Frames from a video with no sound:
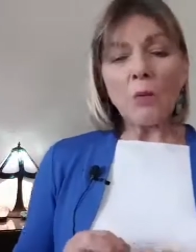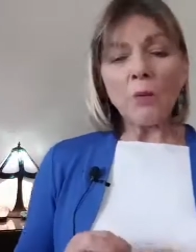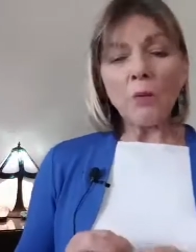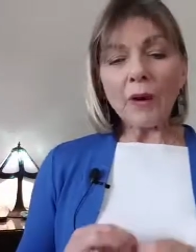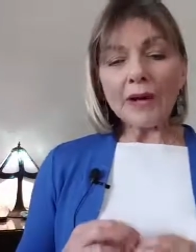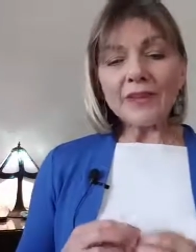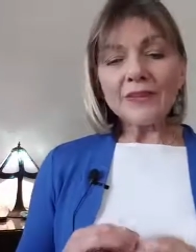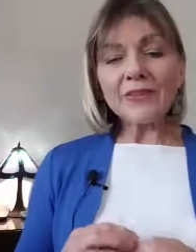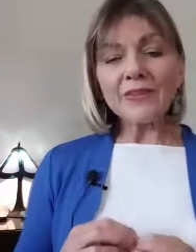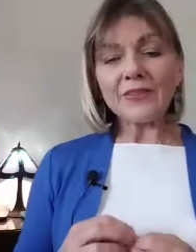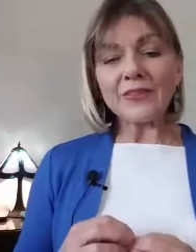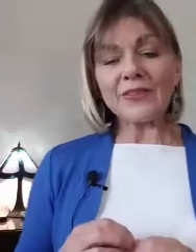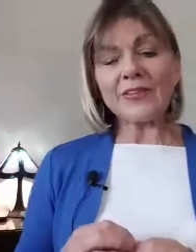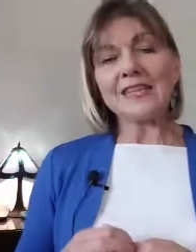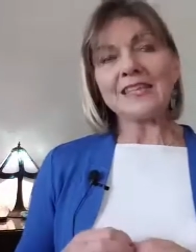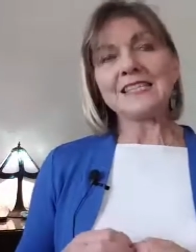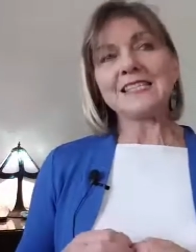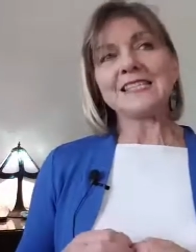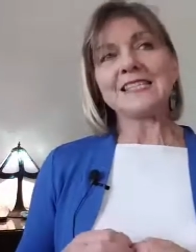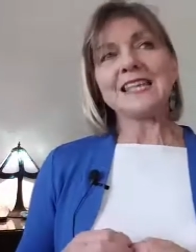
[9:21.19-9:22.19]
One of the
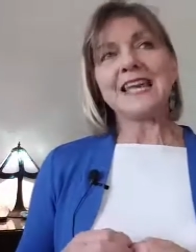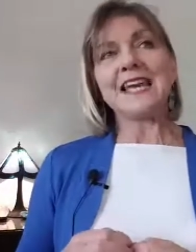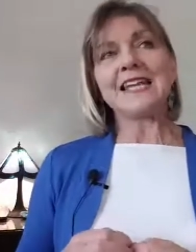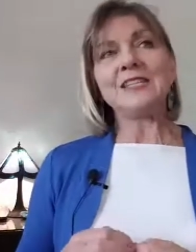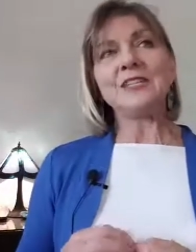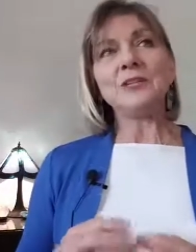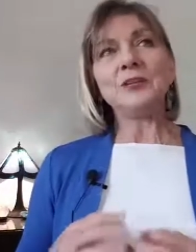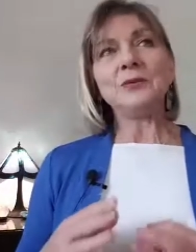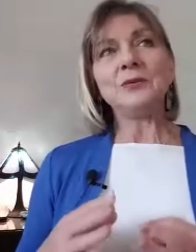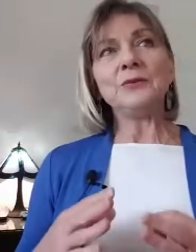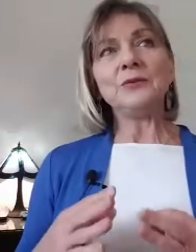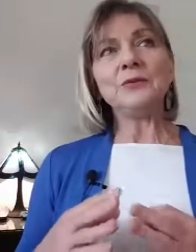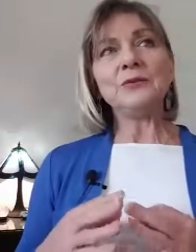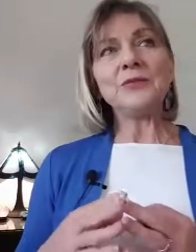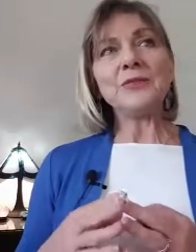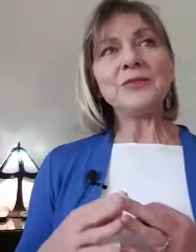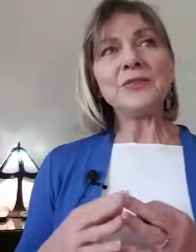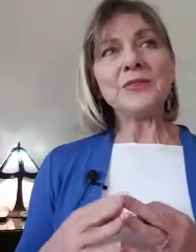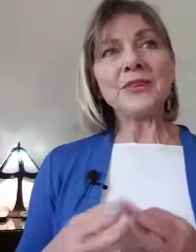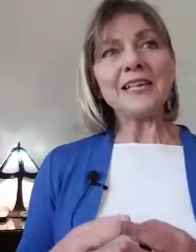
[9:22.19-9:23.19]
things that,
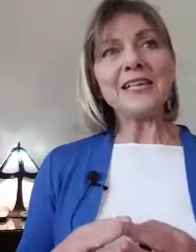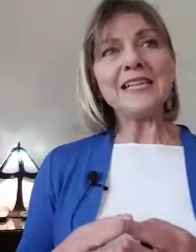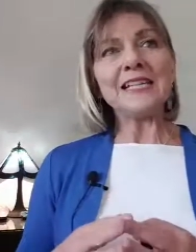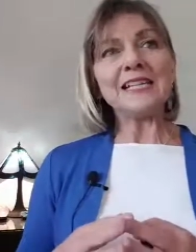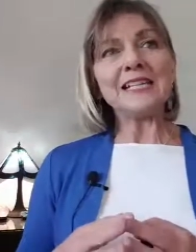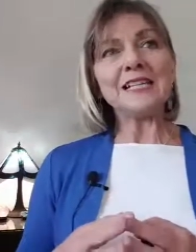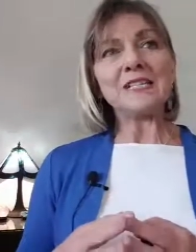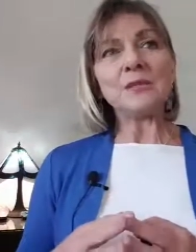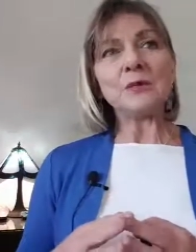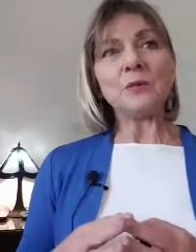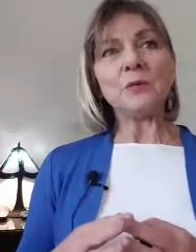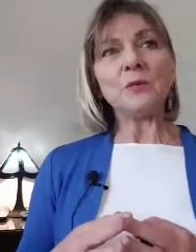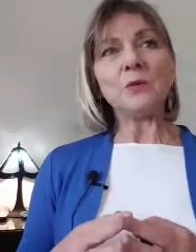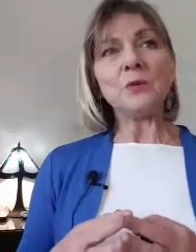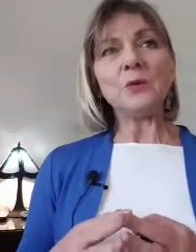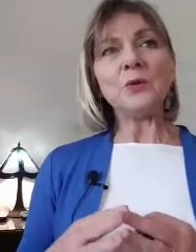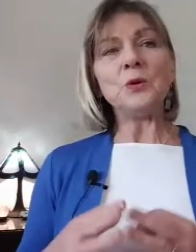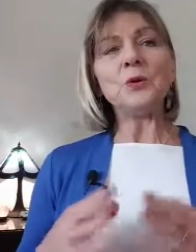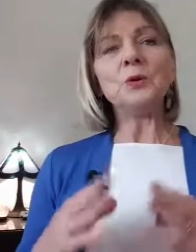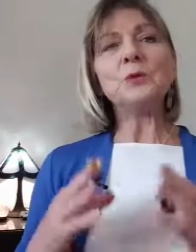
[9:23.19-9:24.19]
the thing is
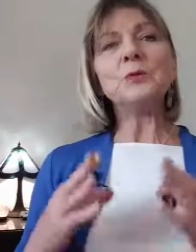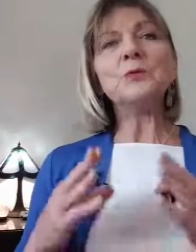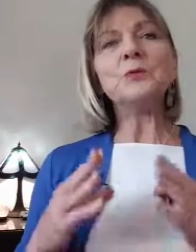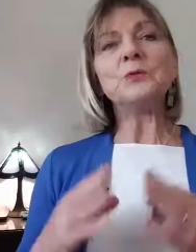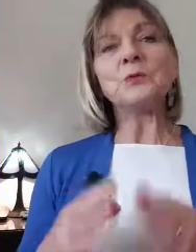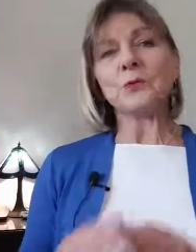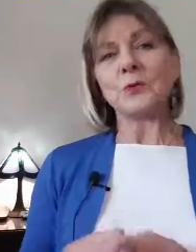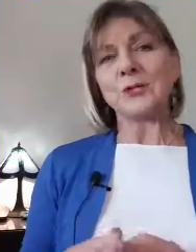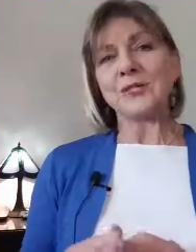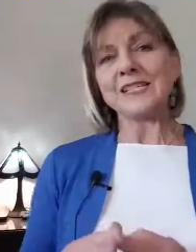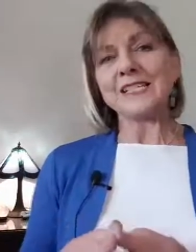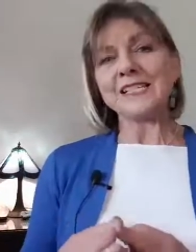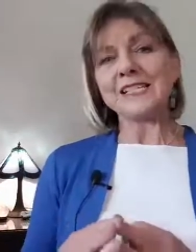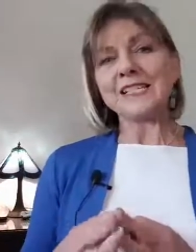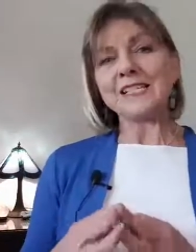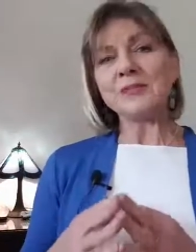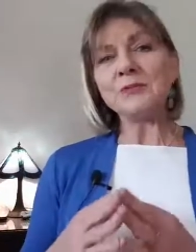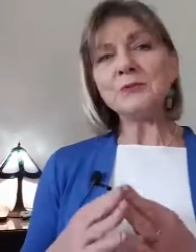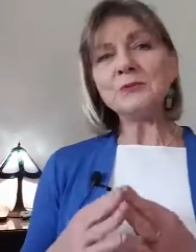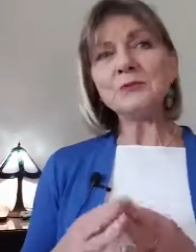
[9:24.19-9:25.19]
your
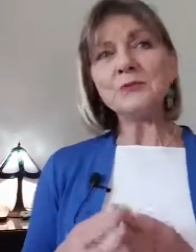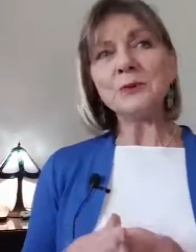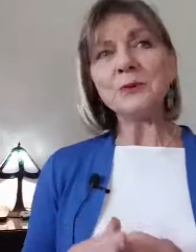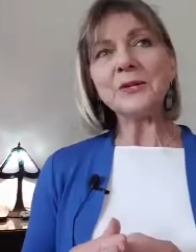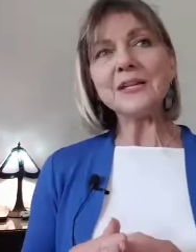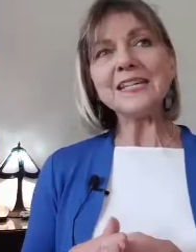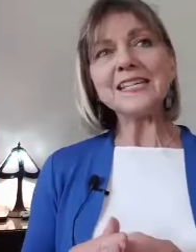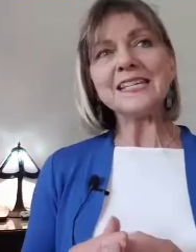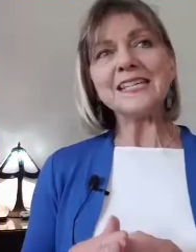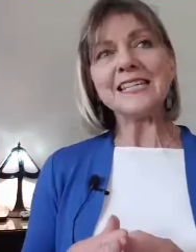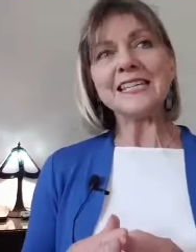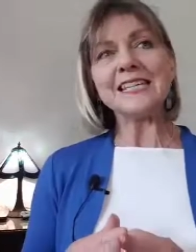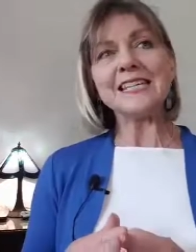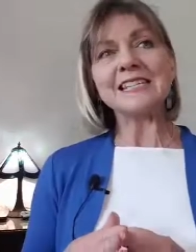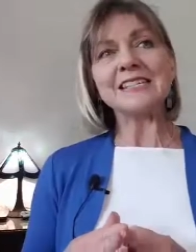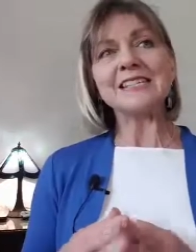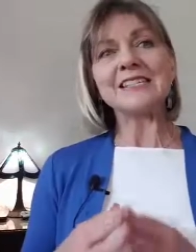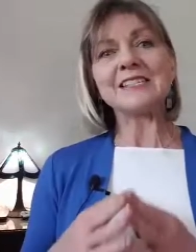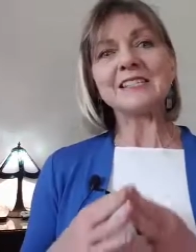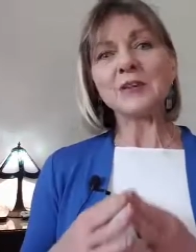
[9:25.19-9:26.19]
voice
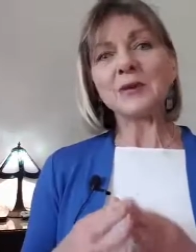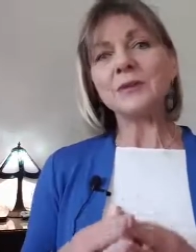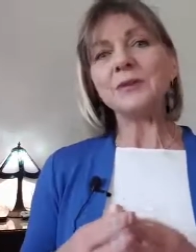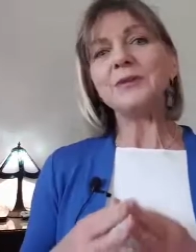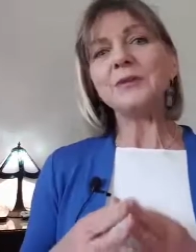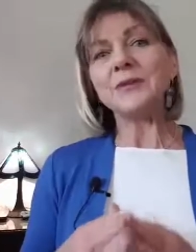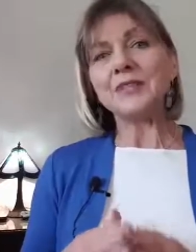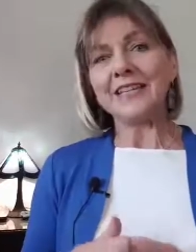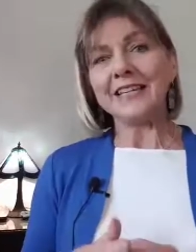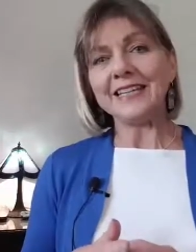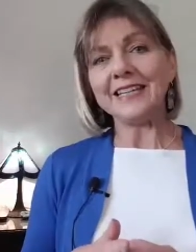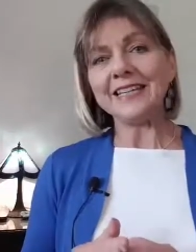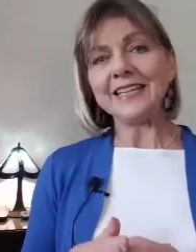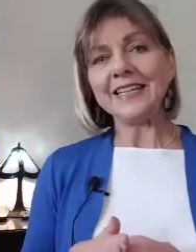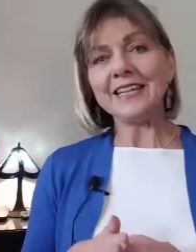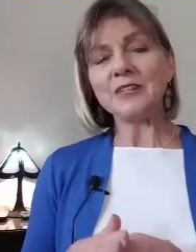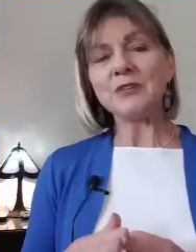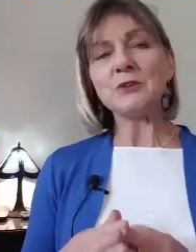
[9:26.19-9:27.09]
is so unique.